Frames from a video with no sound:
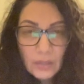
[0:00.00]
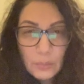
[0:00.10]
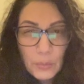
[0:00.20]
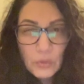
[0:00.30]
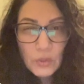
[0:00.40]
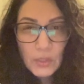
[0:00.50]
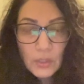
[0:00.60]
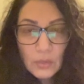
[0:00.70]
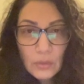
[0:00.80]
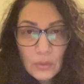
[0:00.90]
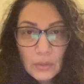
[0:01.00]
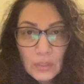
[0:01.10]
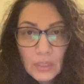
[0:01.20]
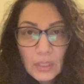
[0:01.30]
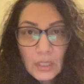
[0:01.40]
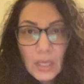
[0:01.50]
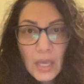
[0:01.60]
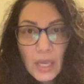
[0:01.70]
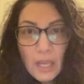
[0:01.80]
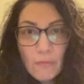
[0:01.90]
and particularly
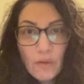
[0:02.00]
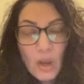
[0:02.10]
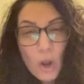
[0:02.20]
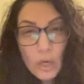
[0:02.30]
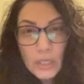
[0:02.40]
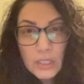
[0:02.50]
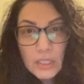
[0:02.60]
if we are